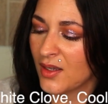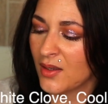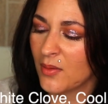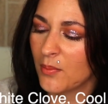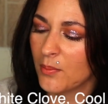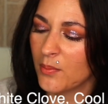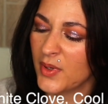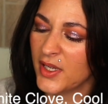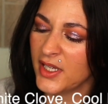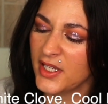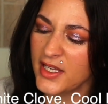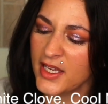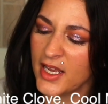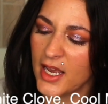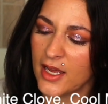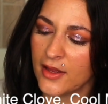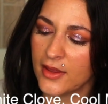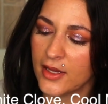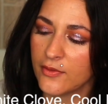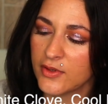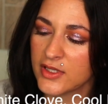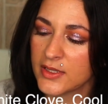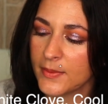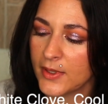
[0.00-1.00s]
But yeah,
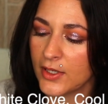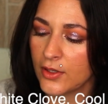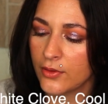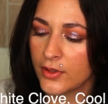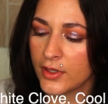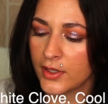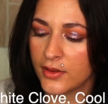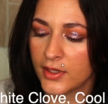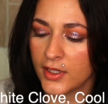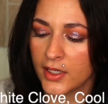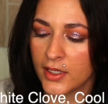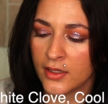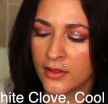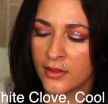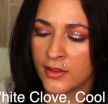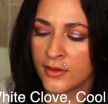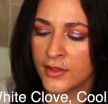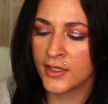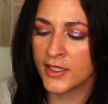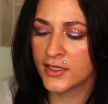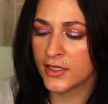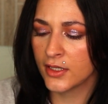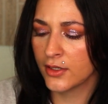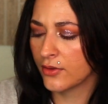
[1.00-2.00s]
that was my only thing. And then
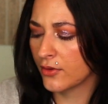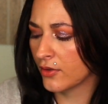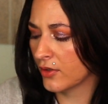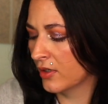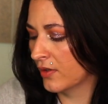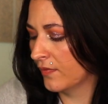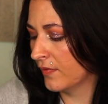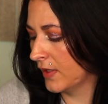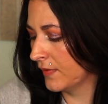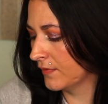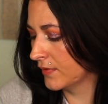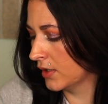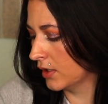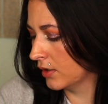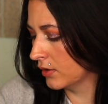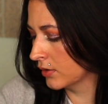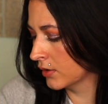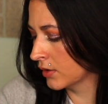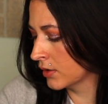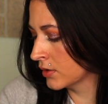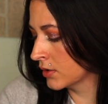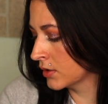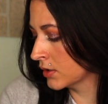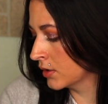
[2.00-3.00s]
these are
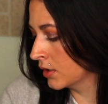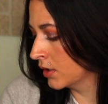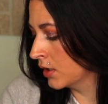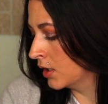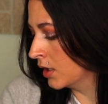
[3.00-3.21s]
$35.